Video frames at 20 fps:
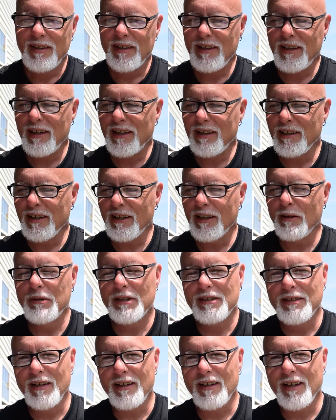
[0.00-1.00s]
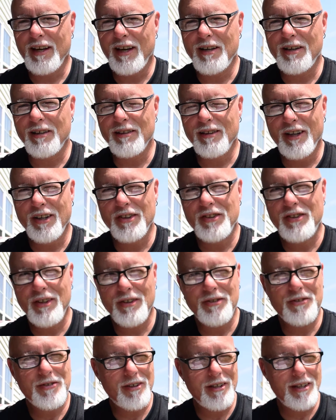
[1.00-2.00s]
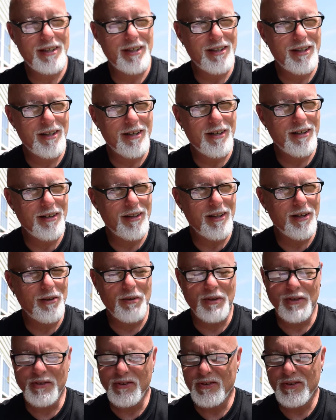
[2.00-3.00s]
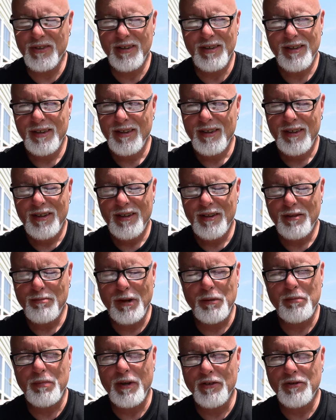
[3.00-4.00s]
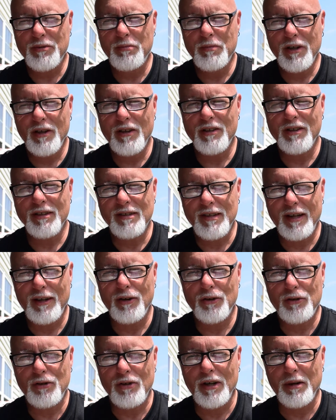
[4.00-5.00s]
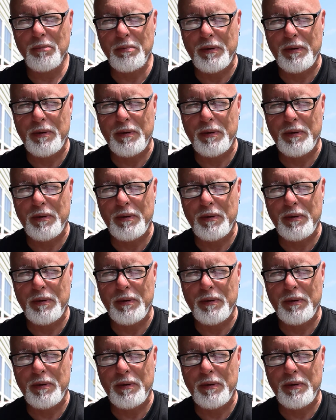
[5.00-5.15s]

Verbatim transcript: And uh, let me tell you, I had a lunch yesterday here. That was my best meal the entire trip.